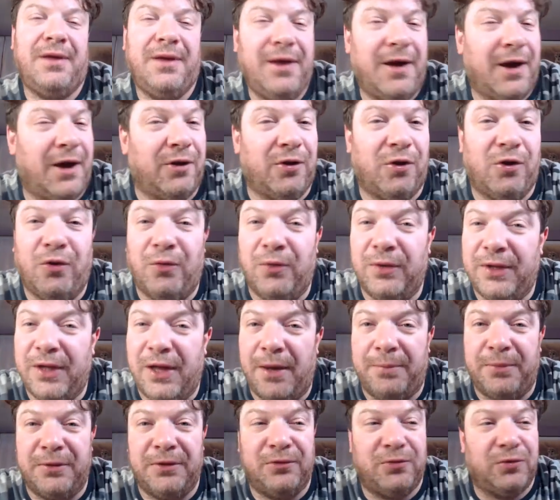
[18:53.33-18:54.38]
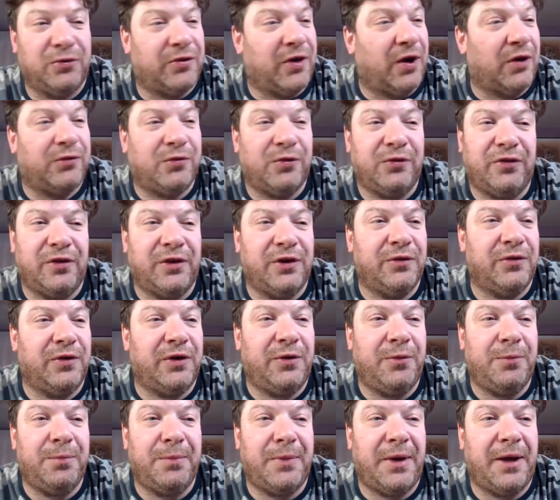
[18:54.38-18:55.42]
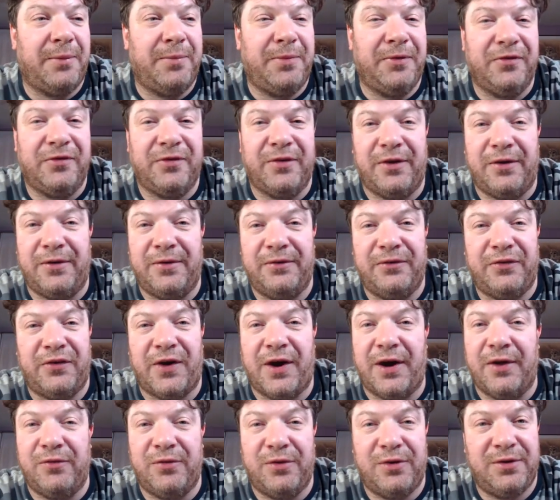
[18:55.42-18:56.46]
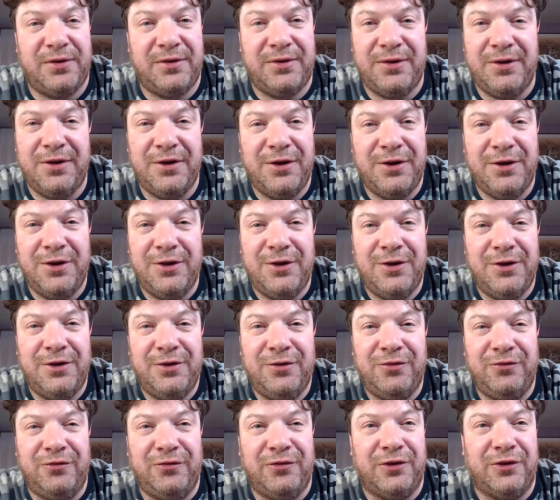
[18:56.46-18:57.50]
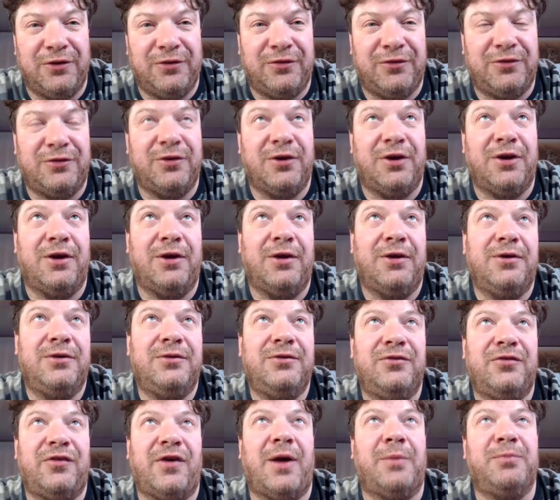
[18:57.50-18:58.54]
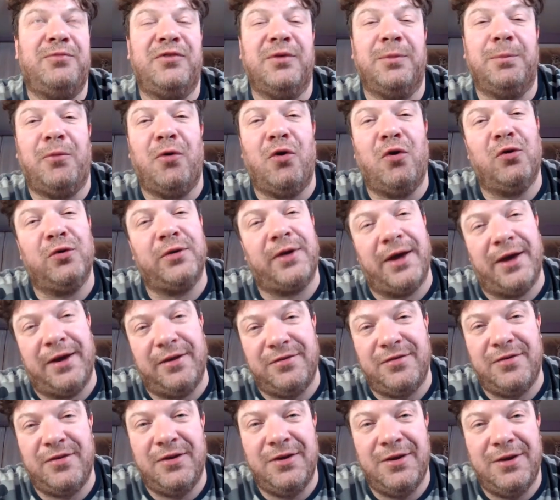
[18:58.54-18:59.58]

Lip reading: I don't know what happened. It was out for delivery. Maybe their driver just dropped the ball, guys,